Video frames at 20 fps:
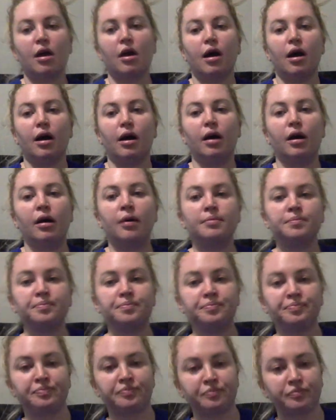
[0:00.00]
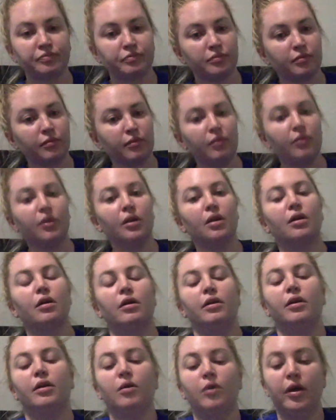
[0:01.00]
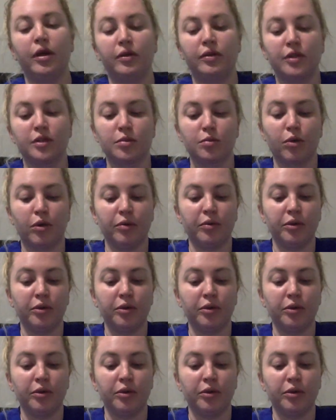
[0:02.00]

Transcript: At this point,